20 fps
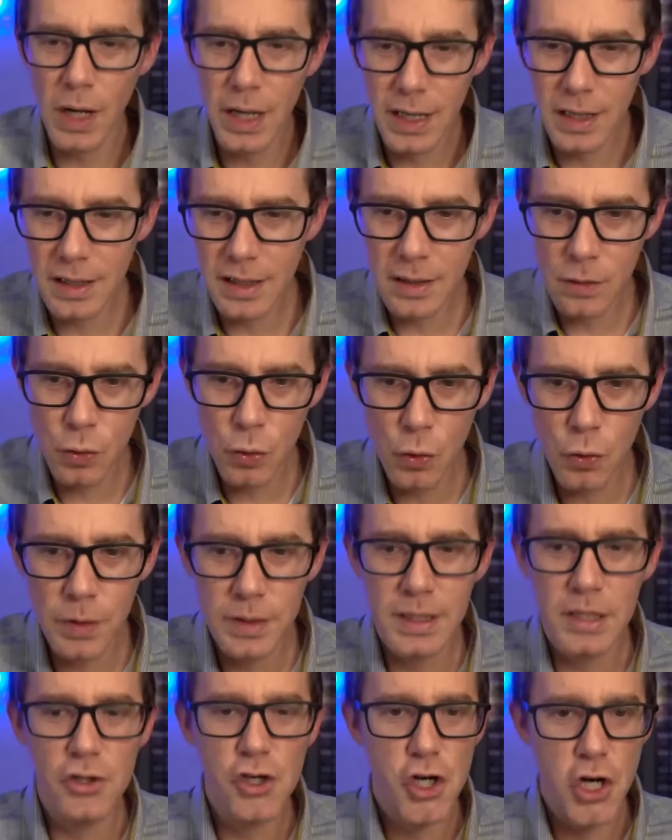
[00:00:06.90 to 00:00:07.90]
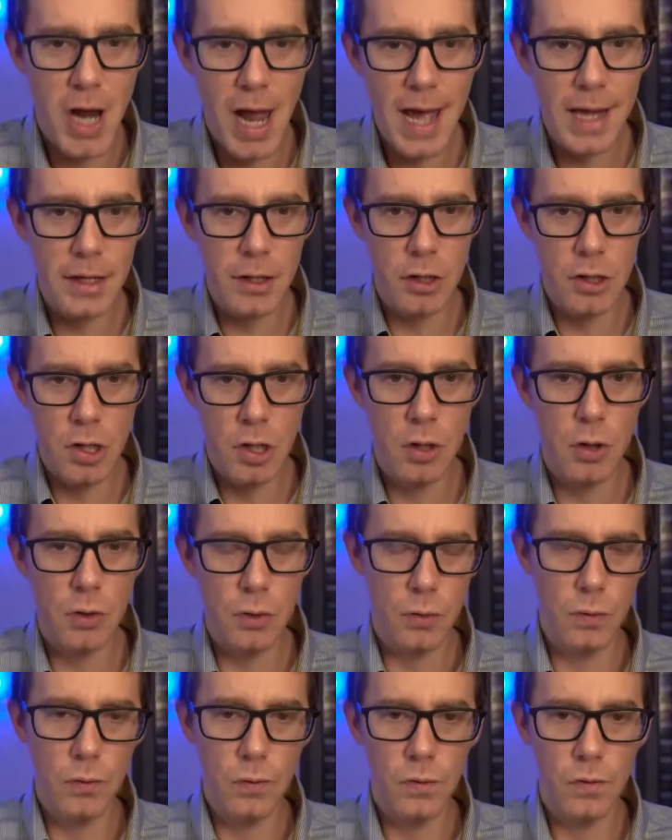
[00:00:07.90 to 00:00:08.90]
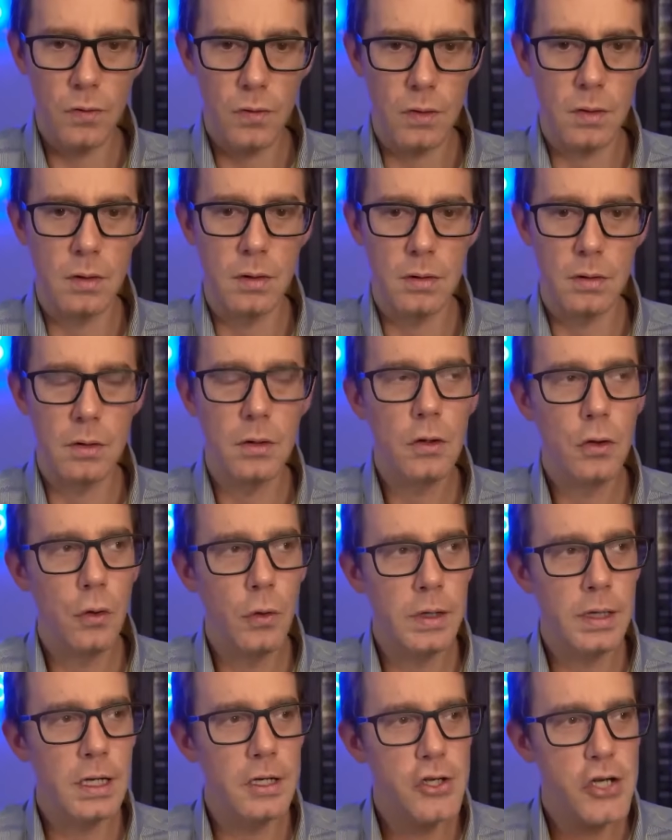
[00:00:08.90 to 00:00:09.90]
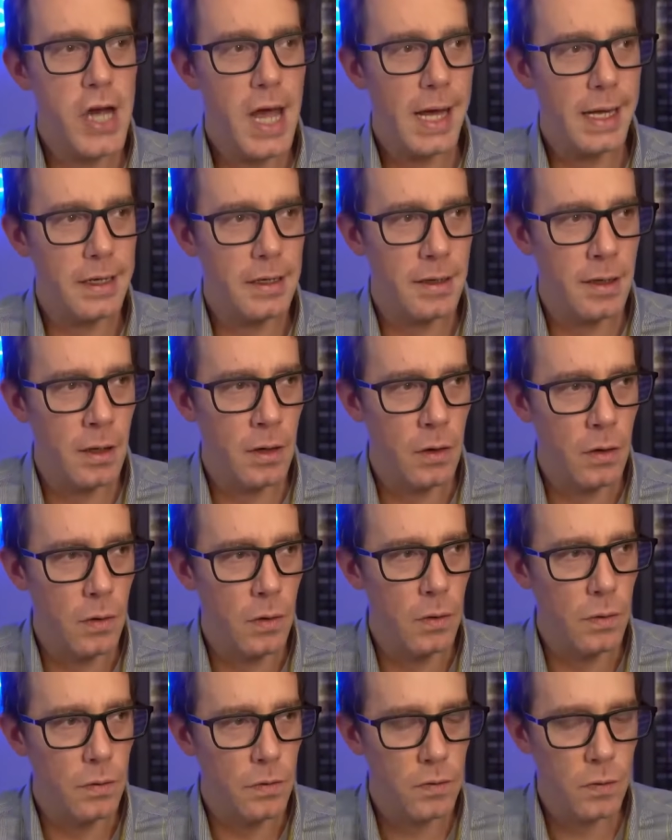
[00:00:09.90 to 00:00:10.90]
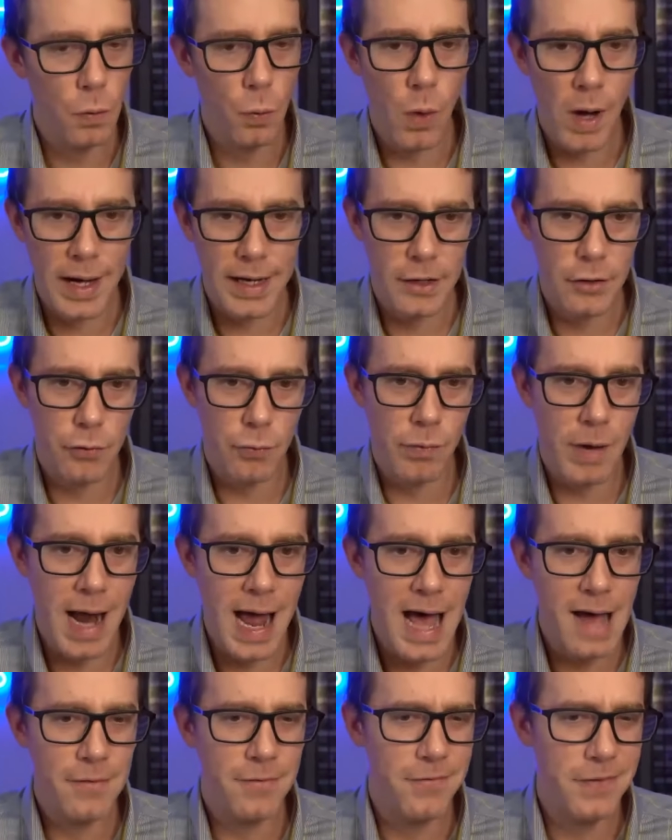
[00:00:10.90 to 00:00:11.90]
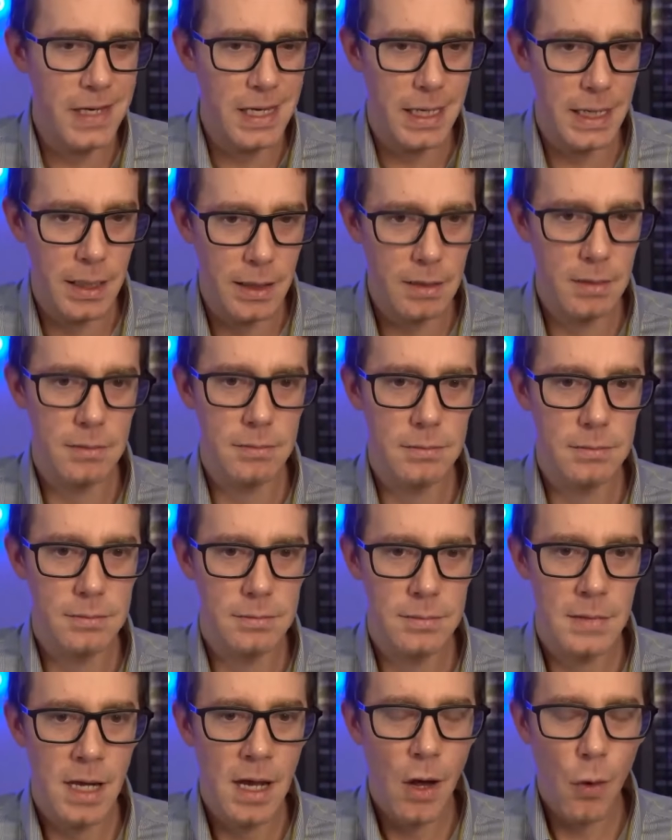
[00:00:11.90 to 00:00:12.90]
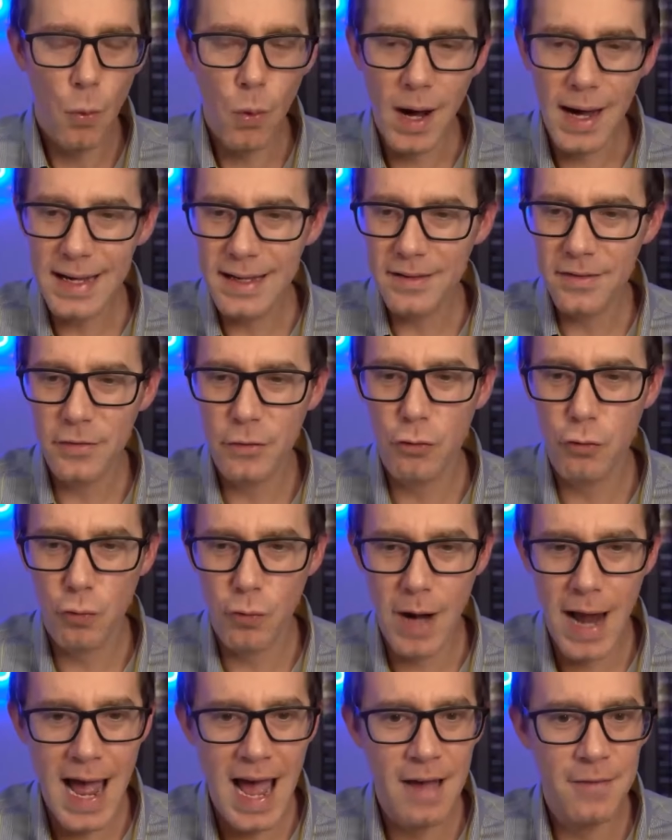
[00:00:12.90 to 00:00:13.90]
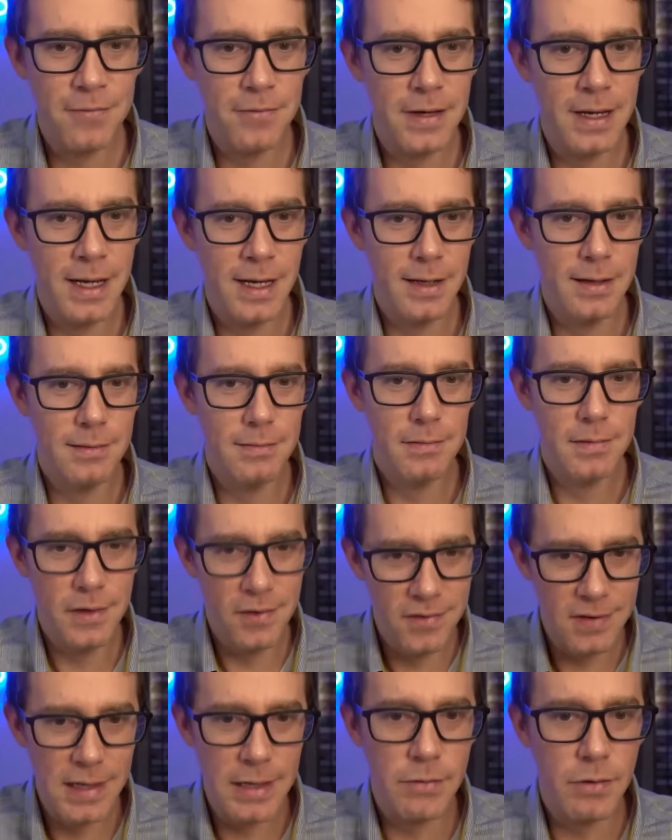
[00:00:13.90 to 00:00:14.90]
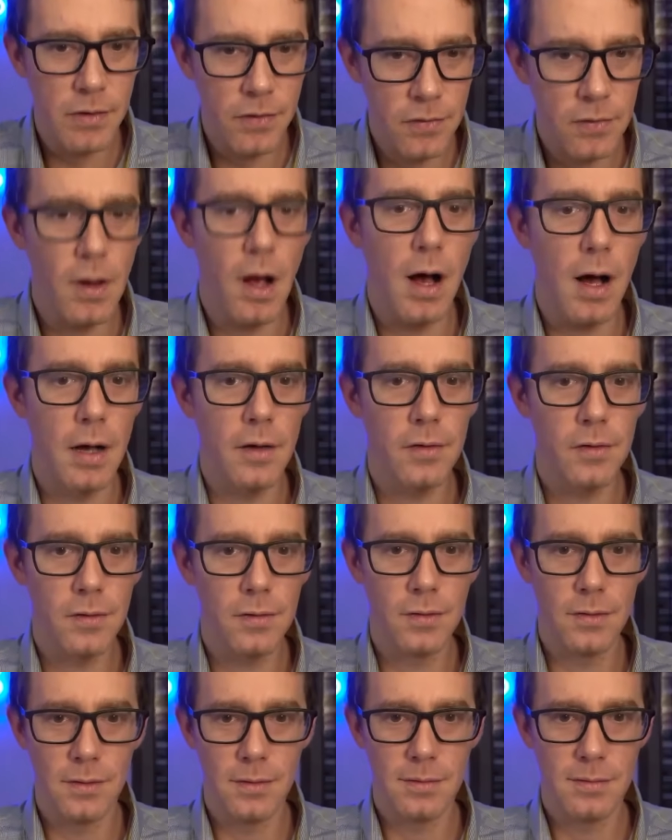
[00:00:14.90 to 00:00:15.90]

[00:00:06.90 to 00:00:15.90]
who in the chat knows? Who in the chat knows why graphene? Why is graphene the secret sauce?